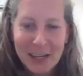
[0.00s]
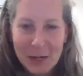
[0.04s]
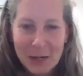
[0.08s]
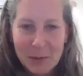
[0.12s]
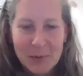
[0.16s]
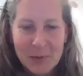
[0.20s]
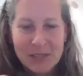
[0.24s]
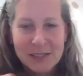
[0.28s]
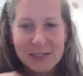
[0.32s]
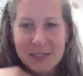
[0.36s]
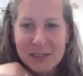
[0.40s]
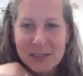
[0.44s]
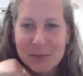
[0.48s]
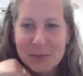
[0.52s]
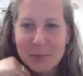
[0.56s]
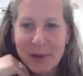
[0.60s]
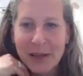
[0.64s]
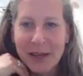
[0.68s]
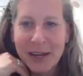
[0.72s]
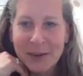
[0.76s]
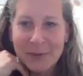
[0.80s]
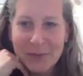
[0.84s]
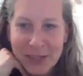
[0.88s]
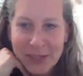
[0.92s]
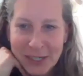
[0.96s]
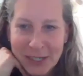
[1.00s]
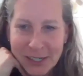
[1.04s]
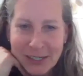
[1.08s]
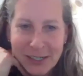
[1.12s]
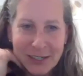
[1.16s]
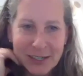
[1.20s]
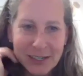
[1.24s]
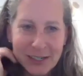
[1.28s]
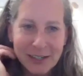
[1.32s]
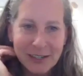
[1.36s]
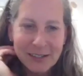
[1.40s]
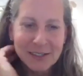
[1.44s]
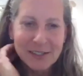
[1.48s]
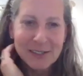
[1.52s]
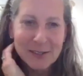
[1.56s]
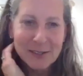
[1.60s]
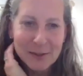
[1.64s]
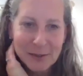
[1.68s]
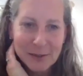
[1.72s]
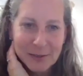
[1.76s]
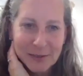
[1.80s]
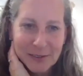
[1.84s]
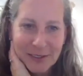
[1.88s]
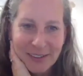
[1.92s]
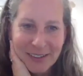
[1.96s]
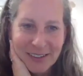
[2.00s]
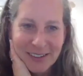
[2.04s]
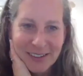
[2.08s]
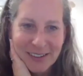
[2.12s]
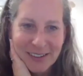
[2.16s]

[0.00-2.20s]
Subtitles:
your business plan when you did it in school?